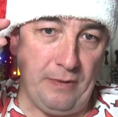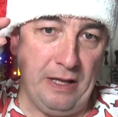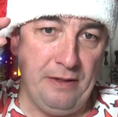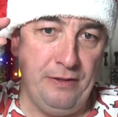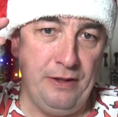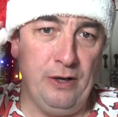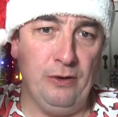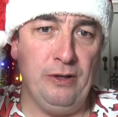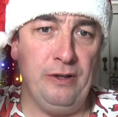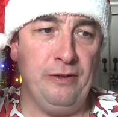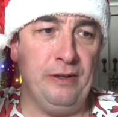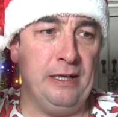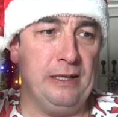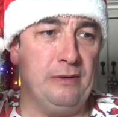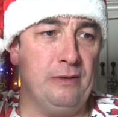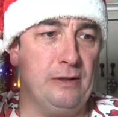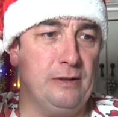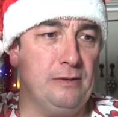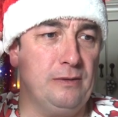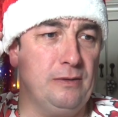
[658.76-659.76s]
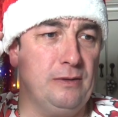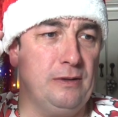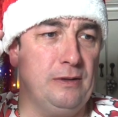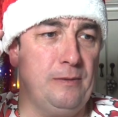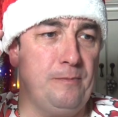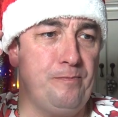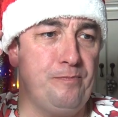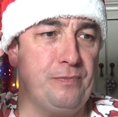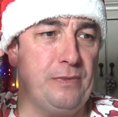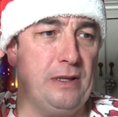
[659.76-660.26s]
The only thing that
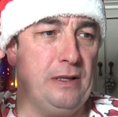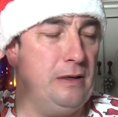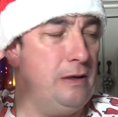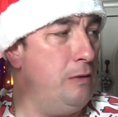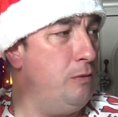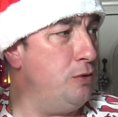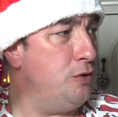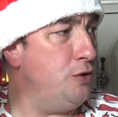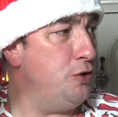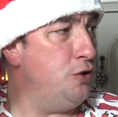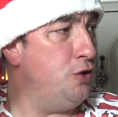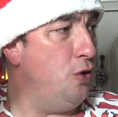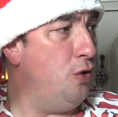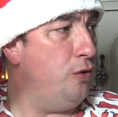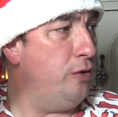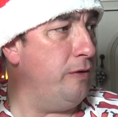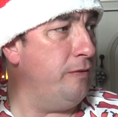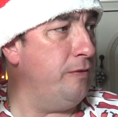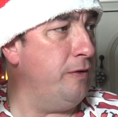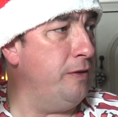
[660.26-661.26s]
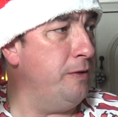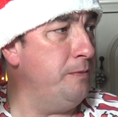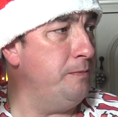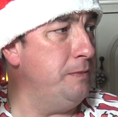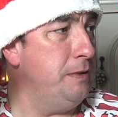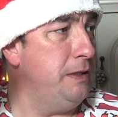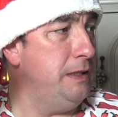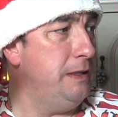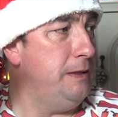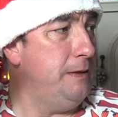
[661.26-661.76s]
I wasn't sure of on
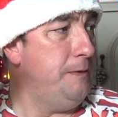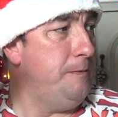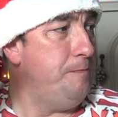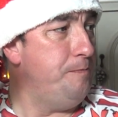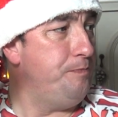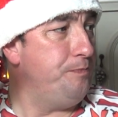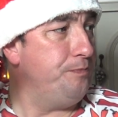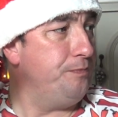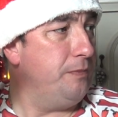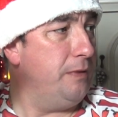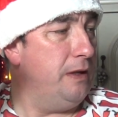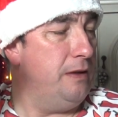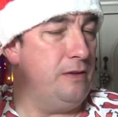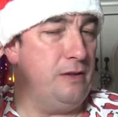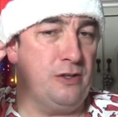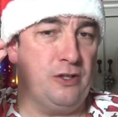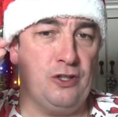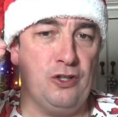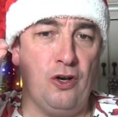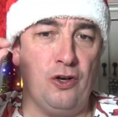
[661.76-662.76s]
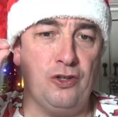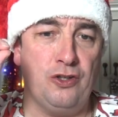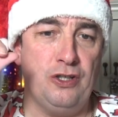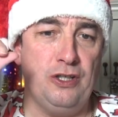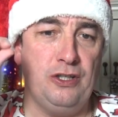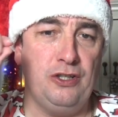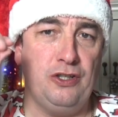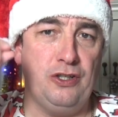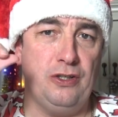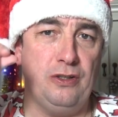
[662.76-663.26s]
them, the
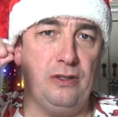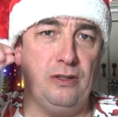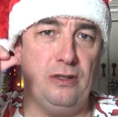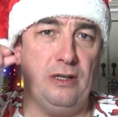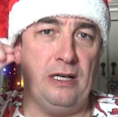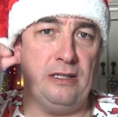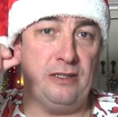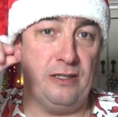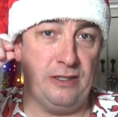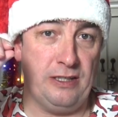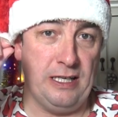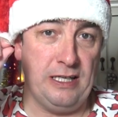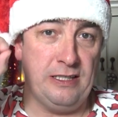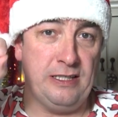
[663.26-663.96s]
sausage, as I say,